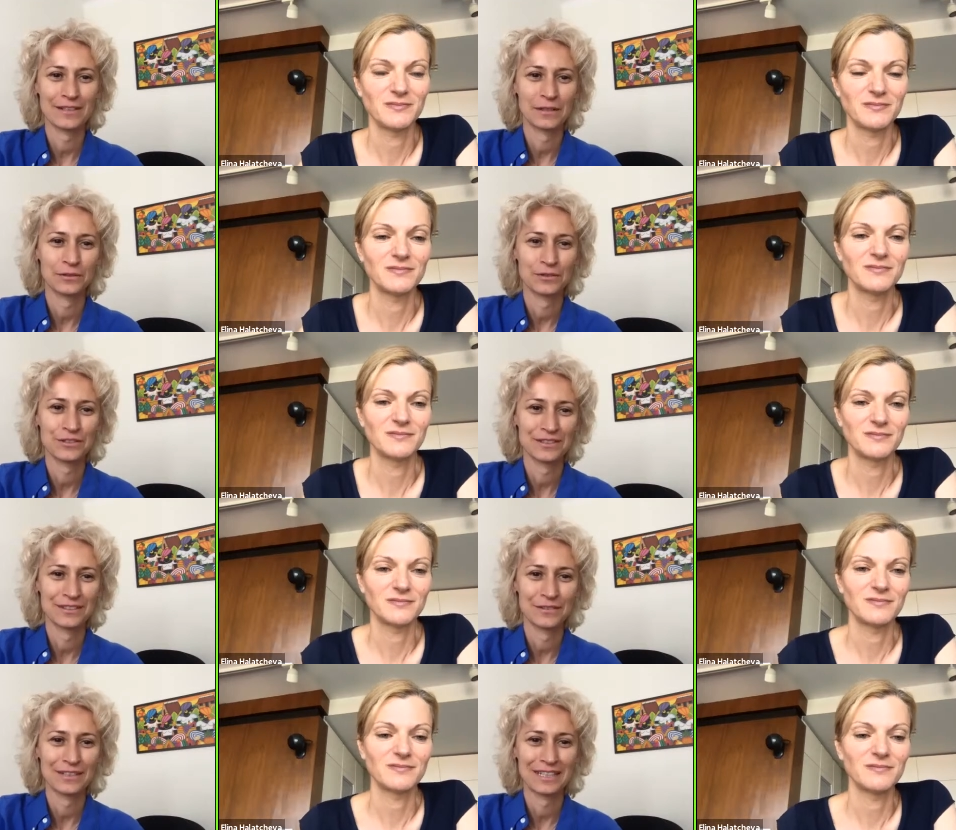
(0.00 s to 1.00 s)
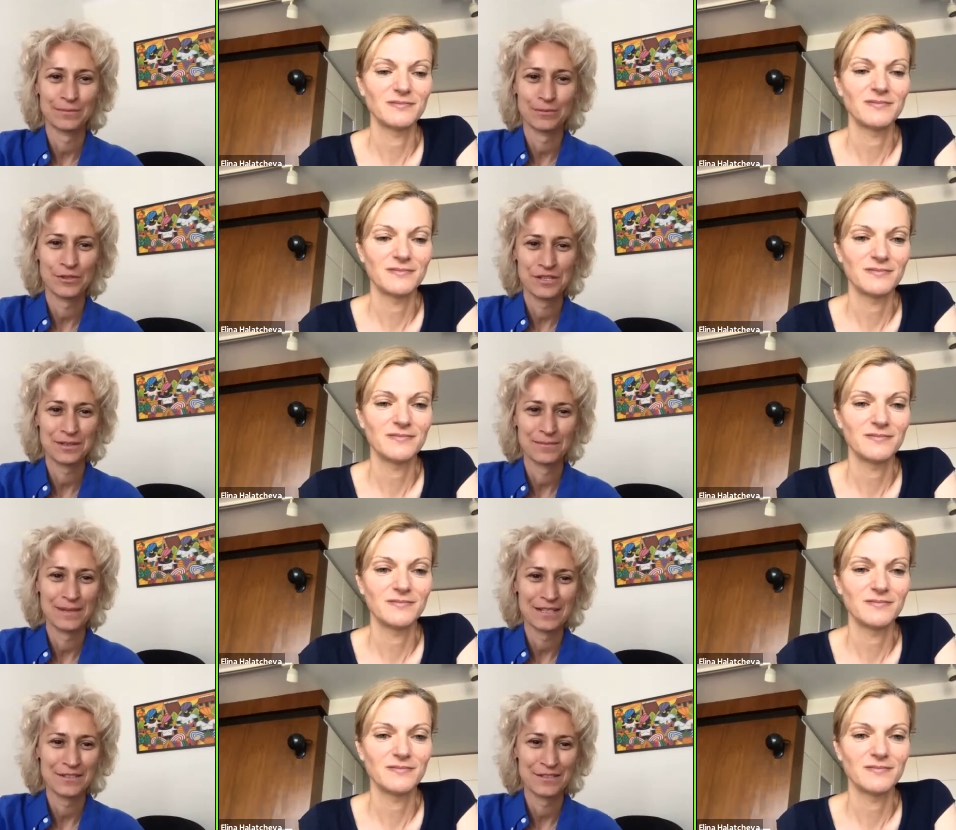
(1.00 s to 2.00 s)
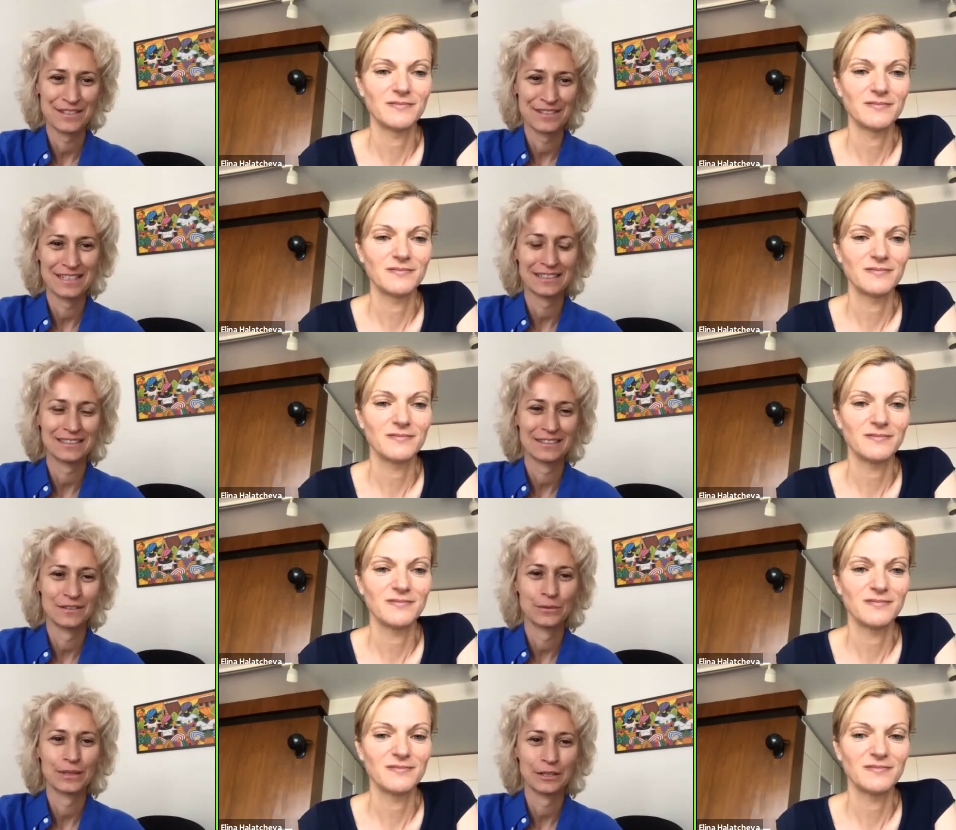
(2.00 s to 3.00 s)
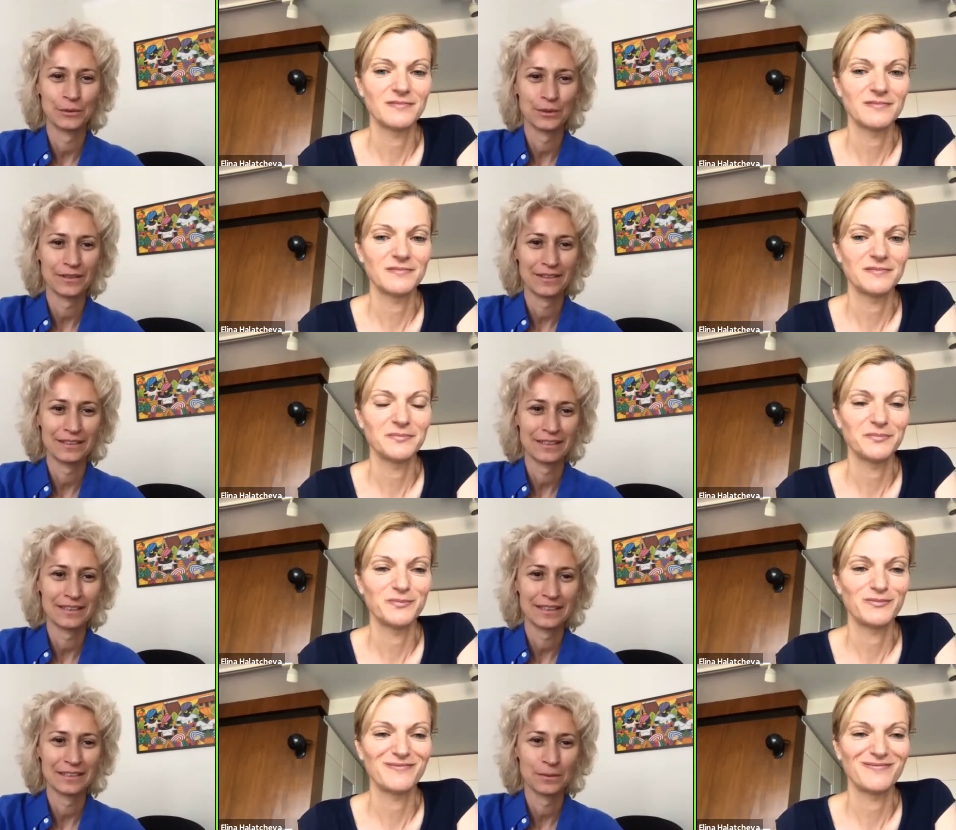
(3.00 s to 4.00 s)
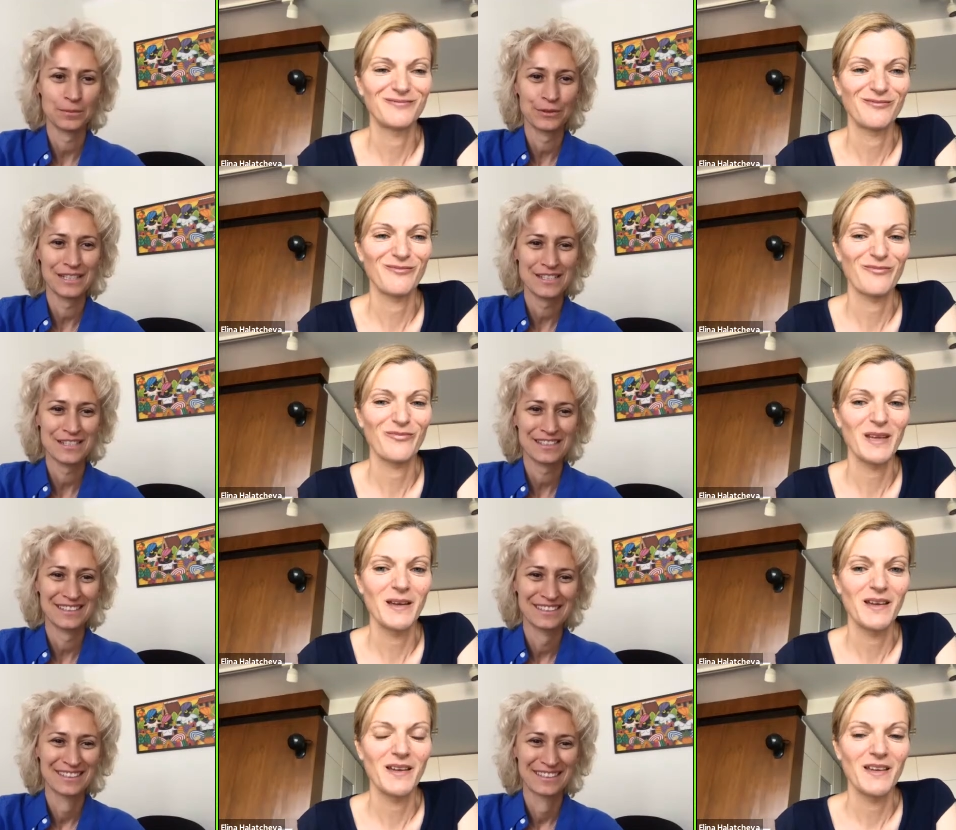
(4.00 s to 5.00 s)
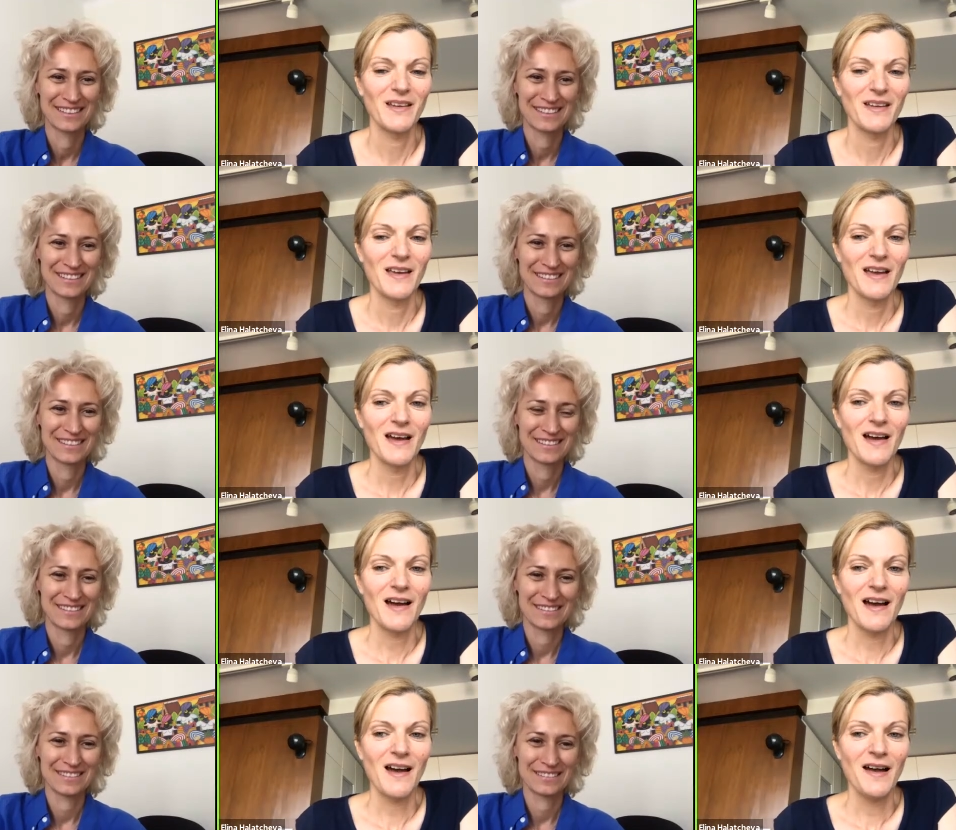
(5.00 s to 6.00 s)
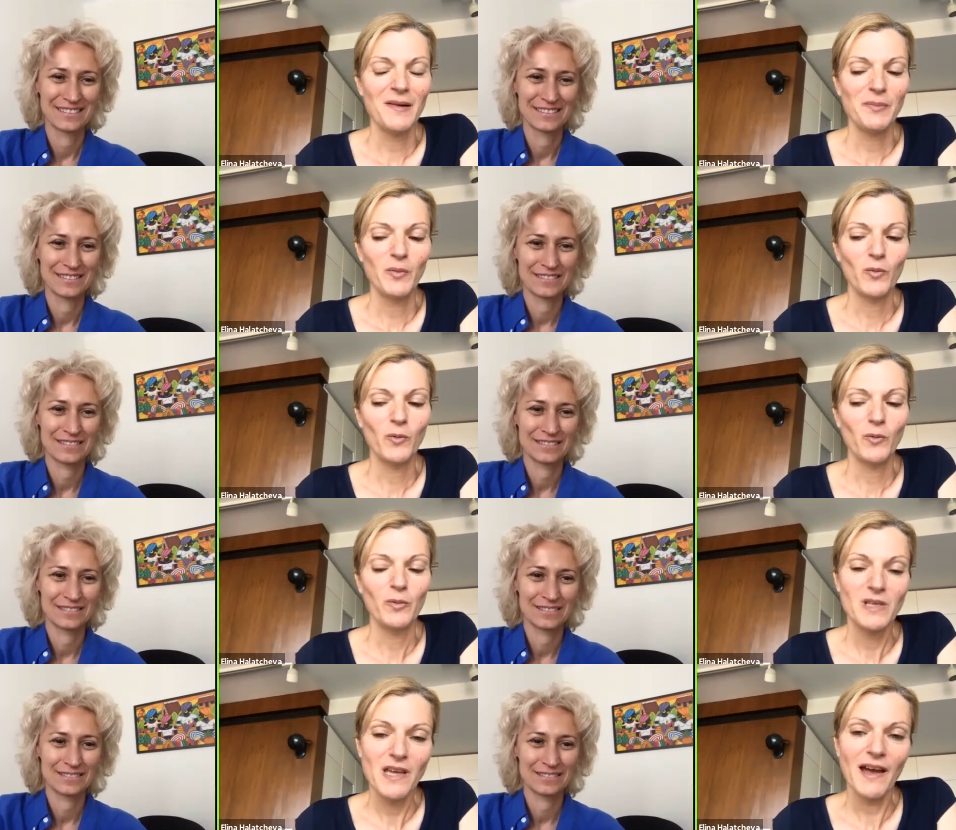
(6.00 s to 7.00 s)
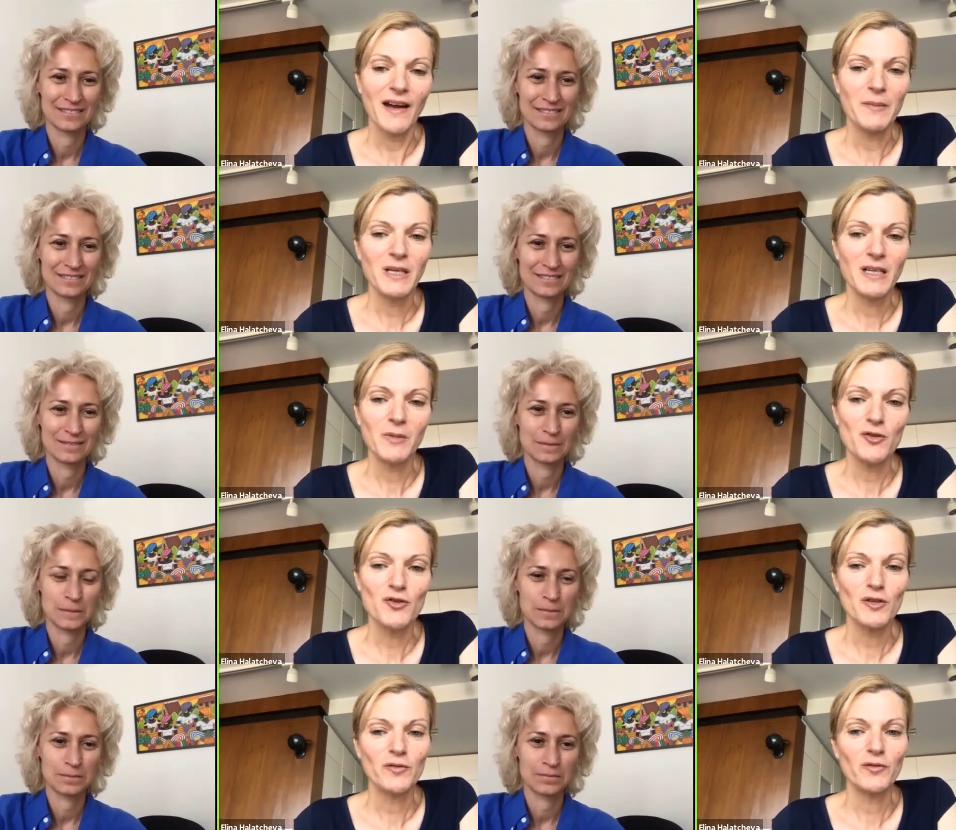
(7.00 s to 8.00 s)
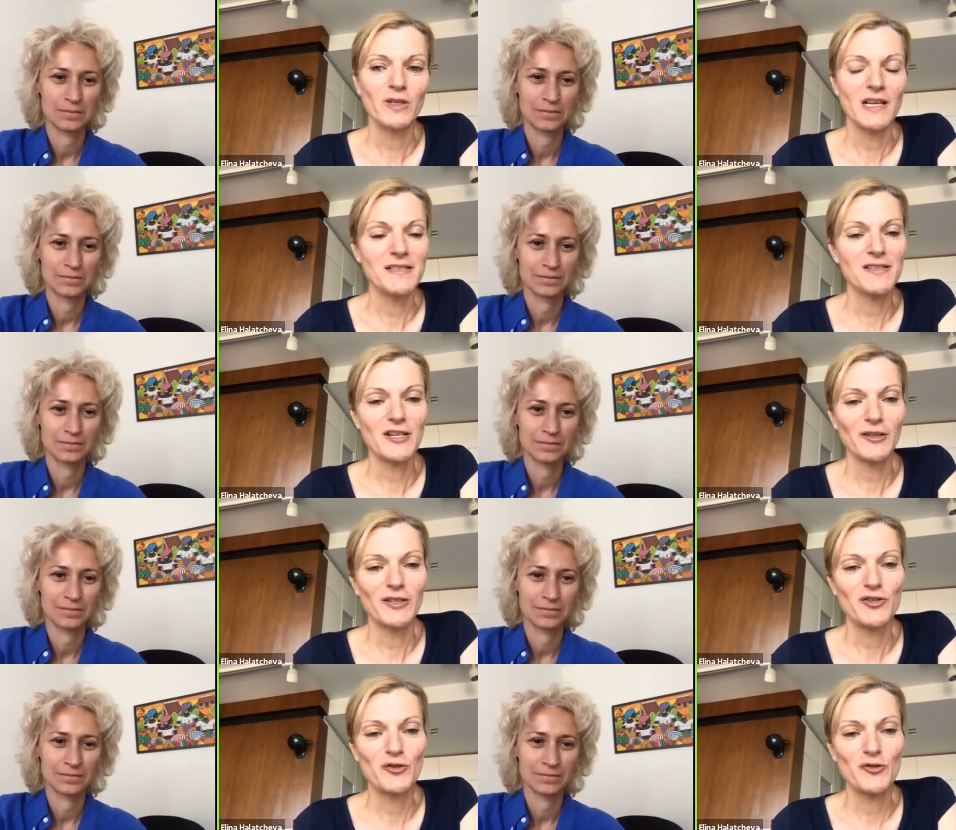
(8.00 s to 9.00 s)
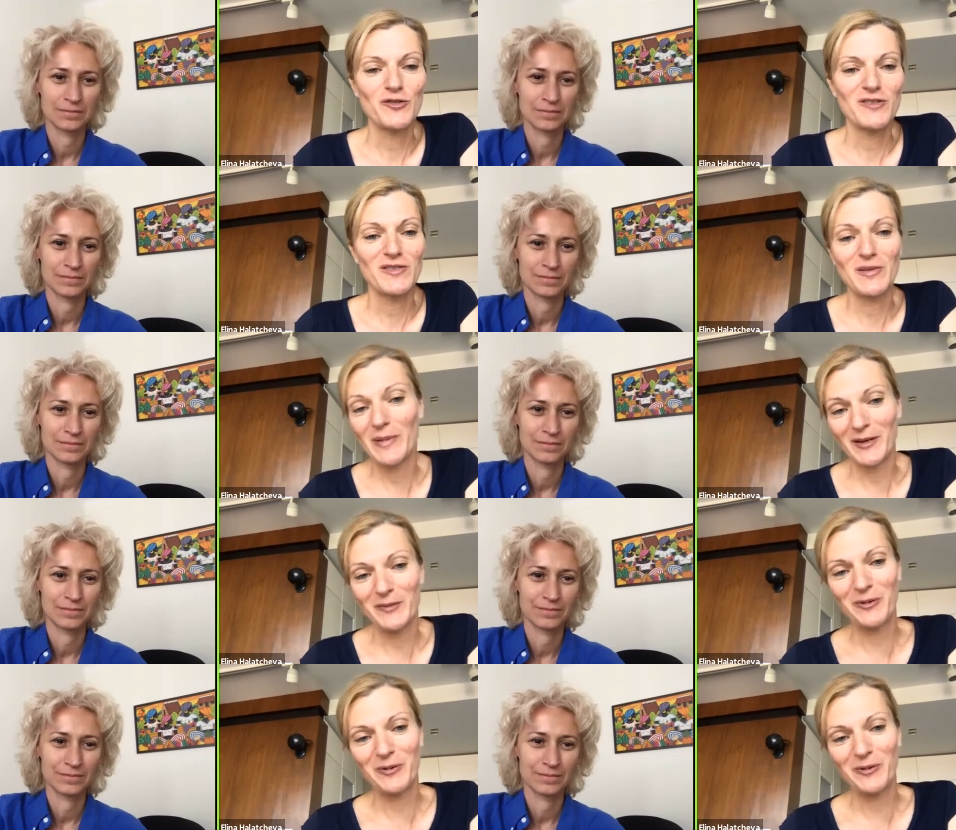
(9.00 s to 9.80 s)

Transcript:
Speaker 1: founders and the right project better. Is that the way you are thinking and operating?
Speaker 2: Uh, yeah, I mean, I'm not sure if we necessarily choose the better